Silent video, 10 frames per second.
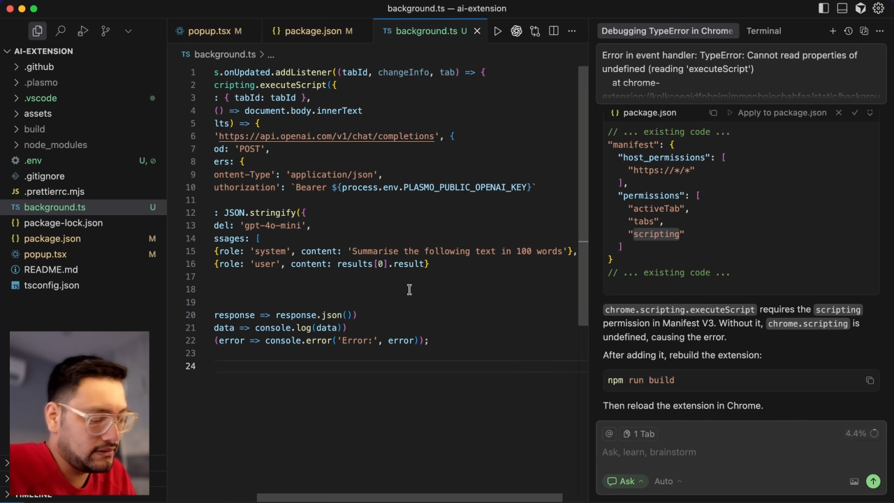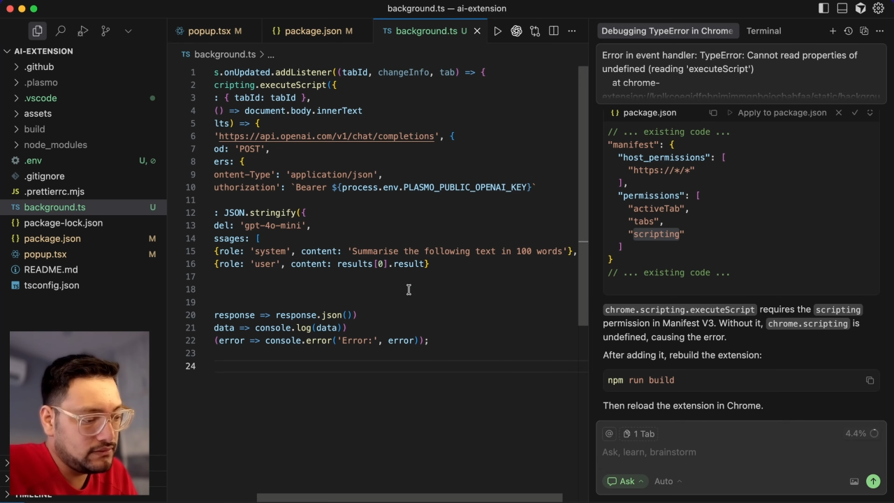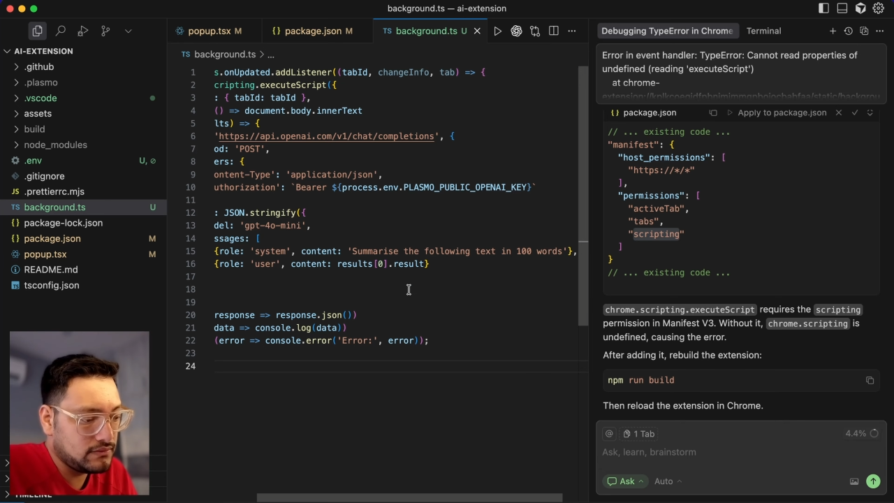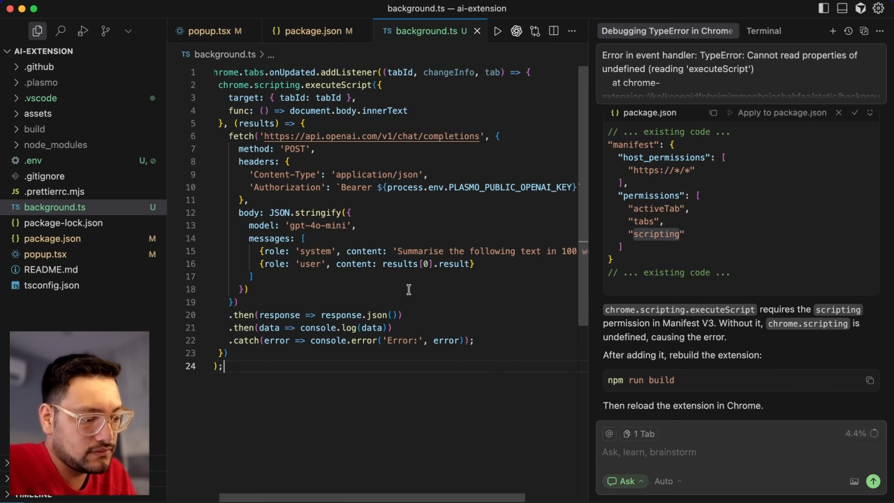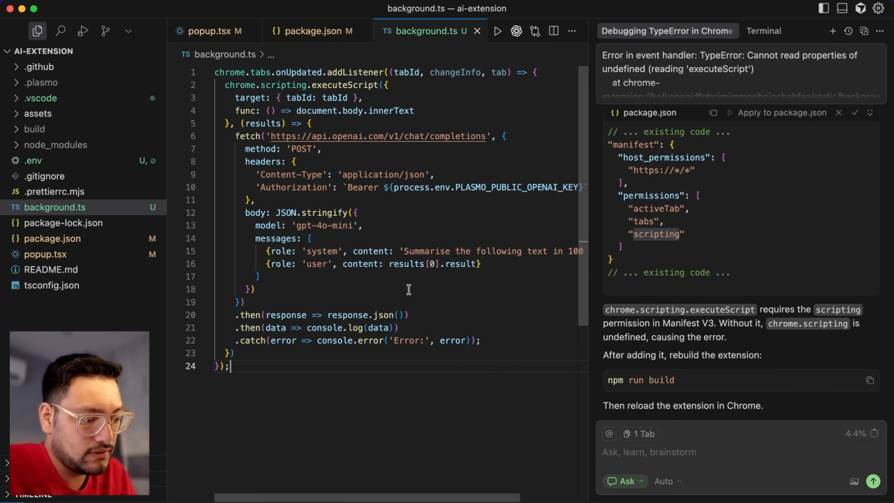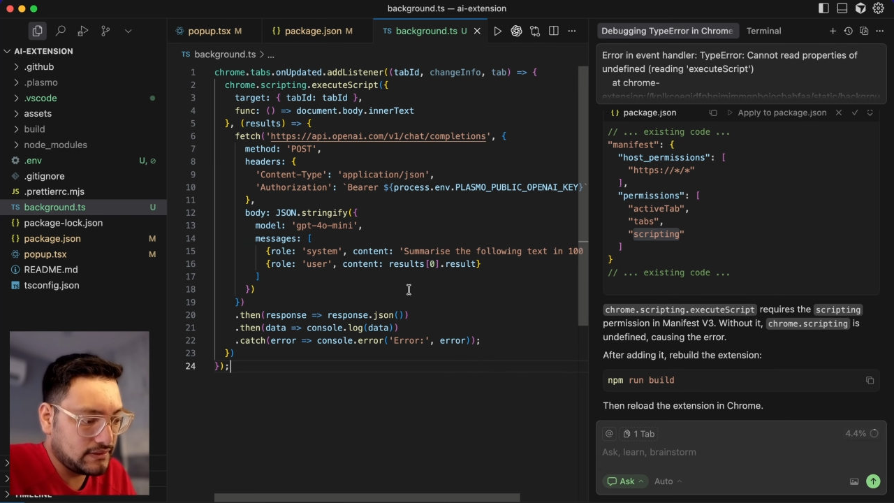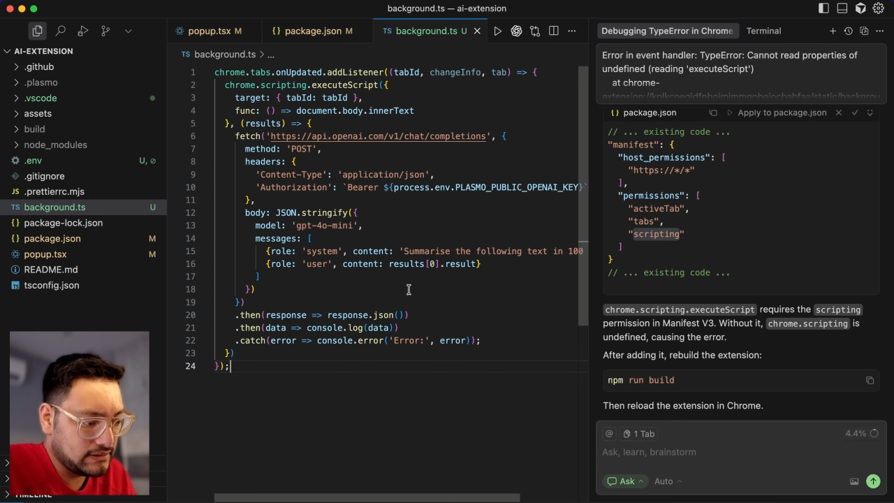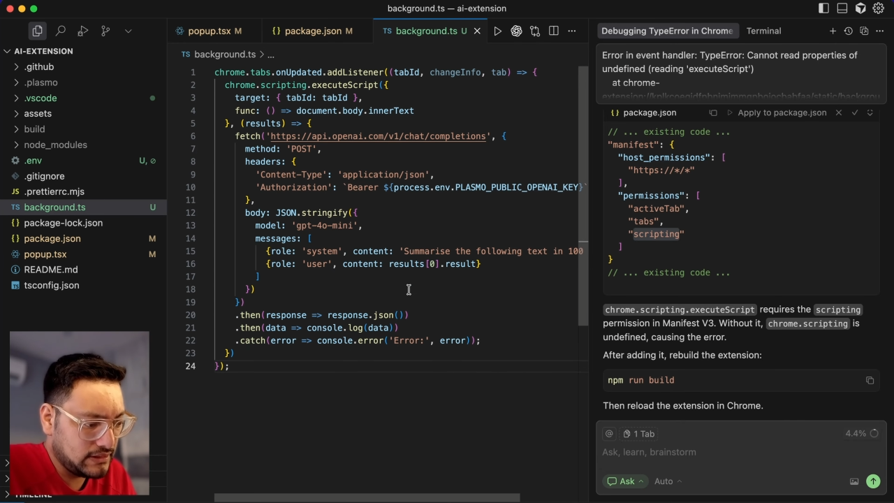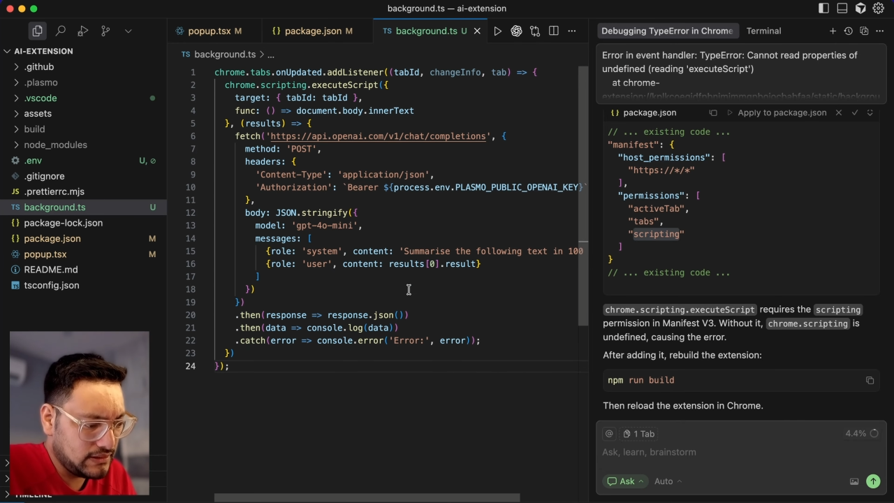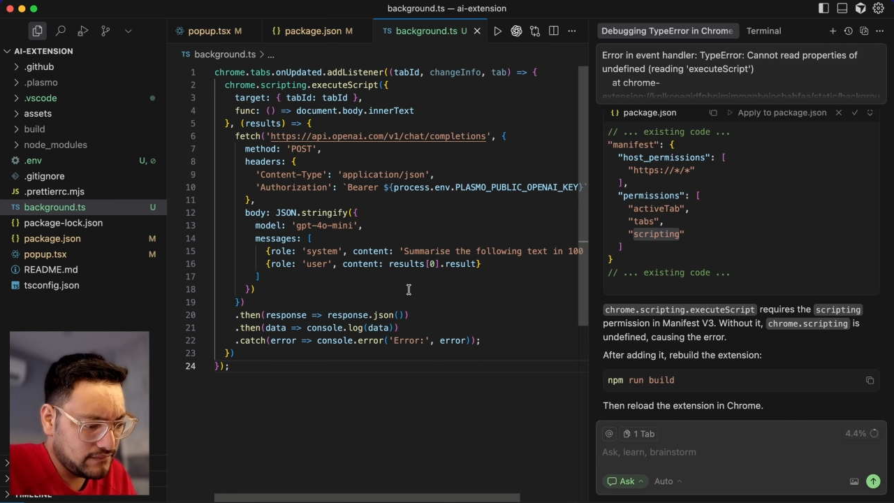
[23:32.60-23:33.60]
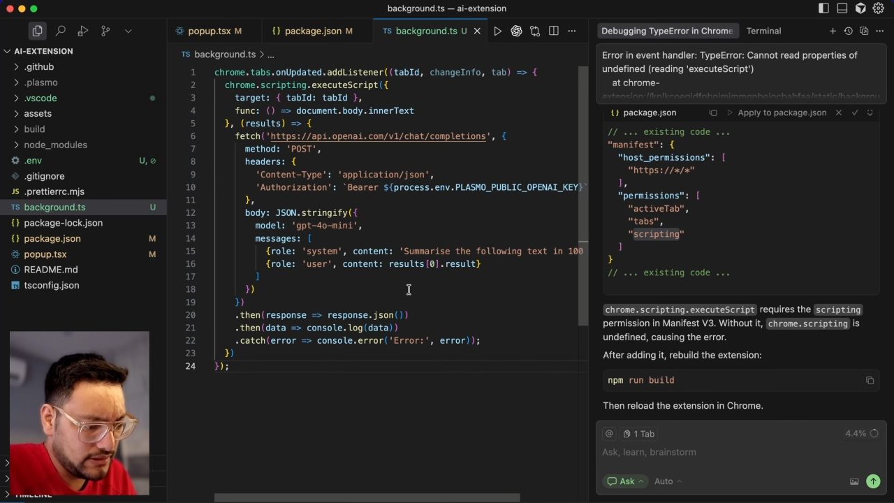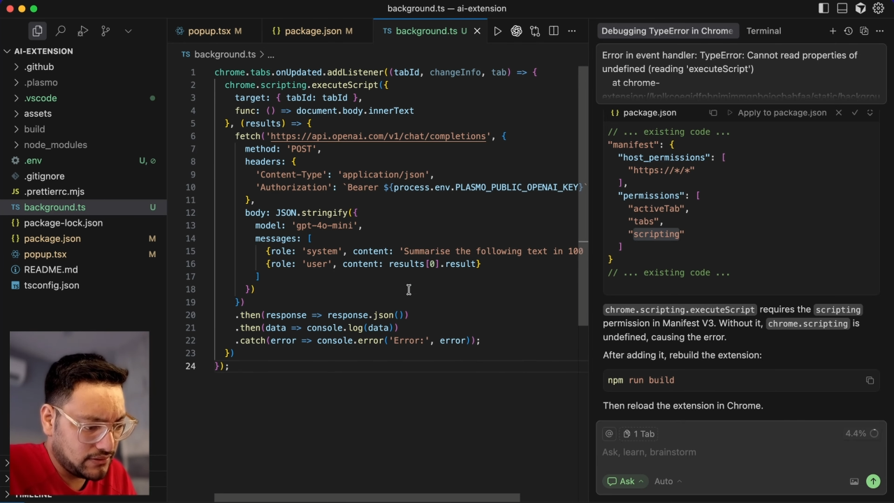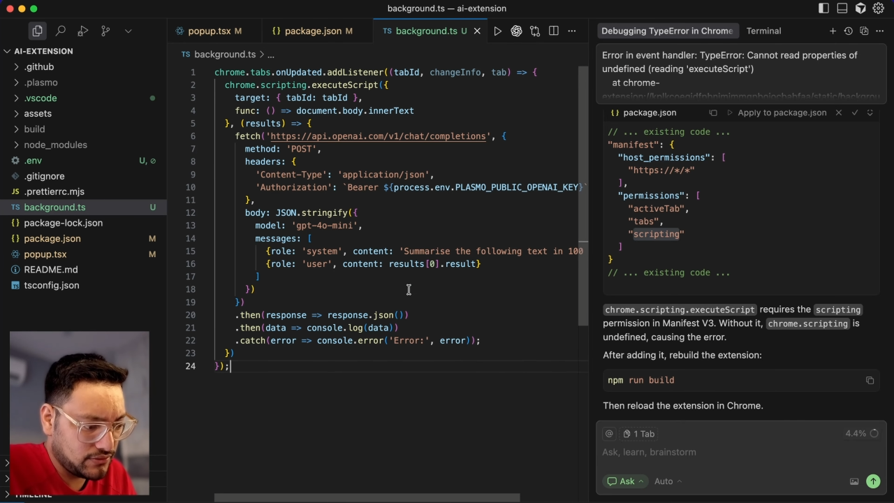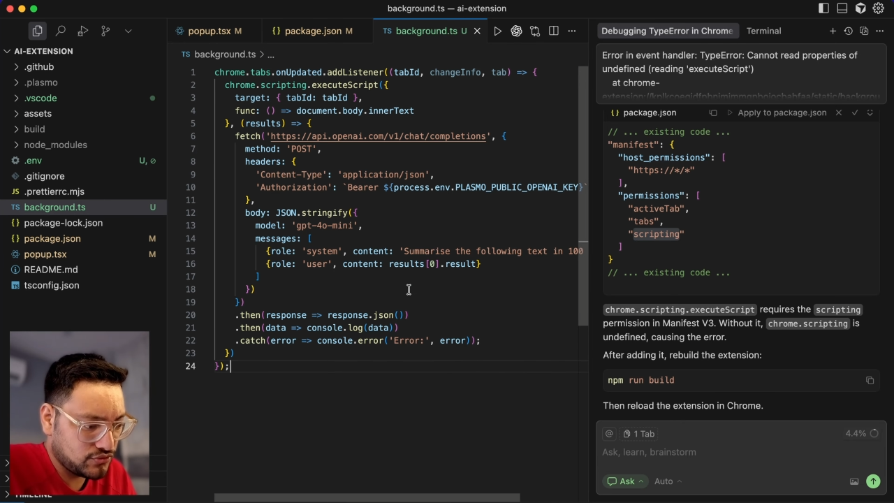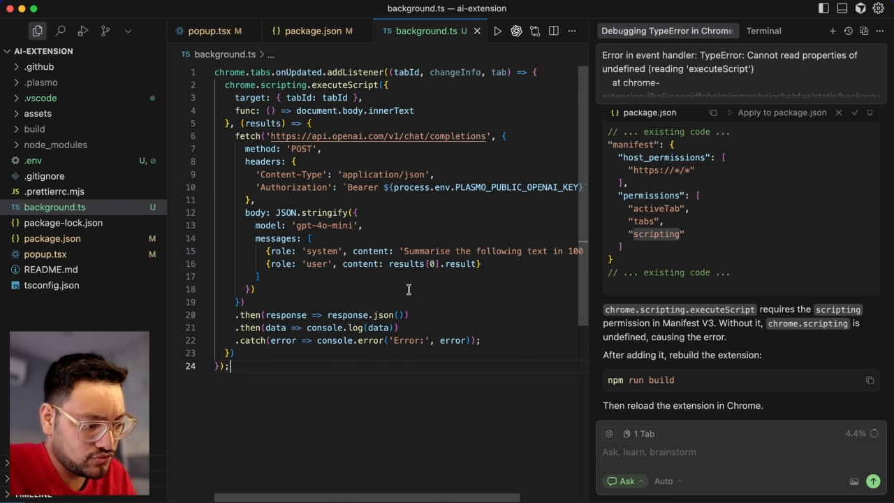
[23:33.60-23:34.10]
so I think we are good to